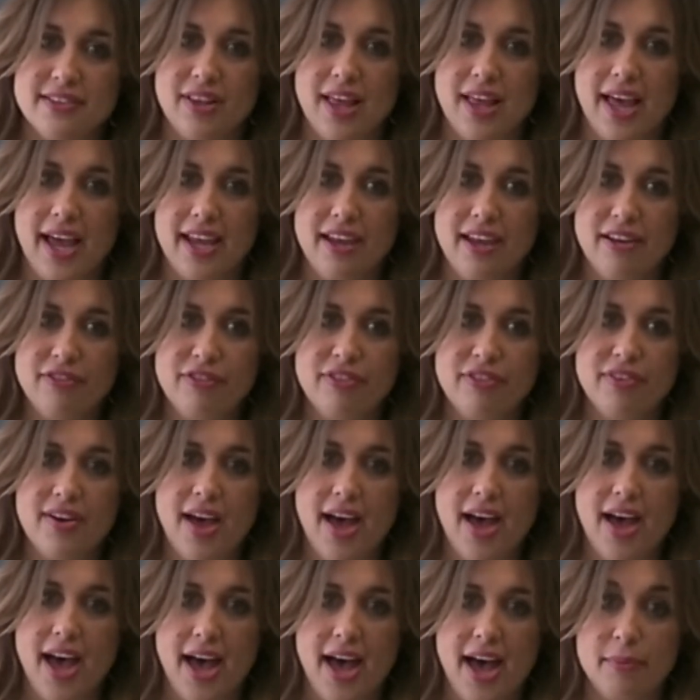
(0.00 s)
life,
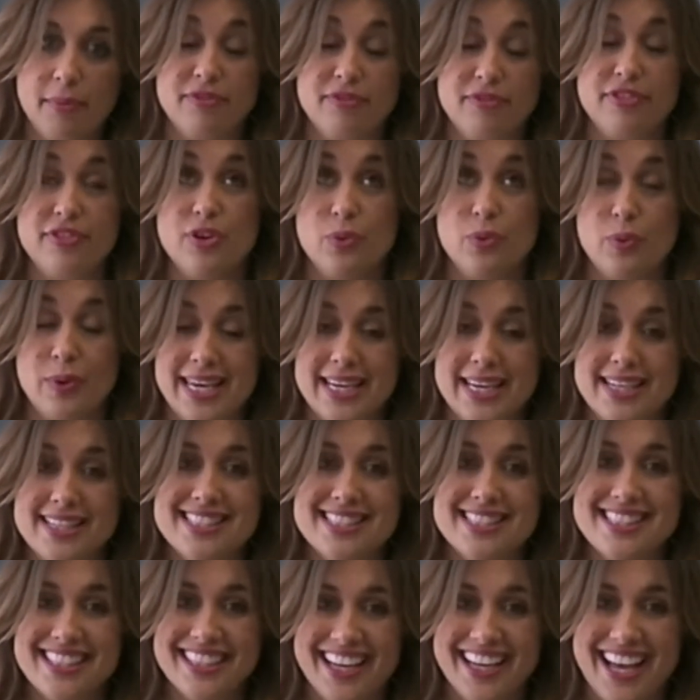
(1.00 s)
few weeks
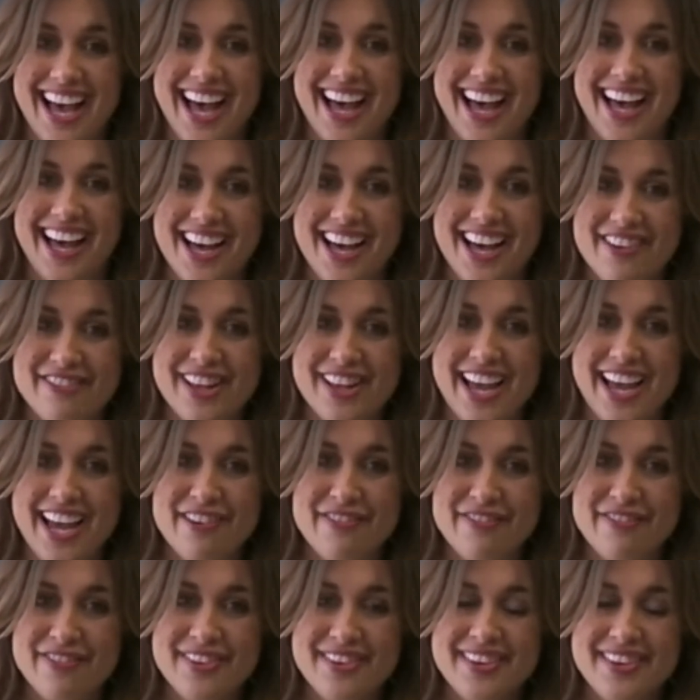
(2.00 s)
of life.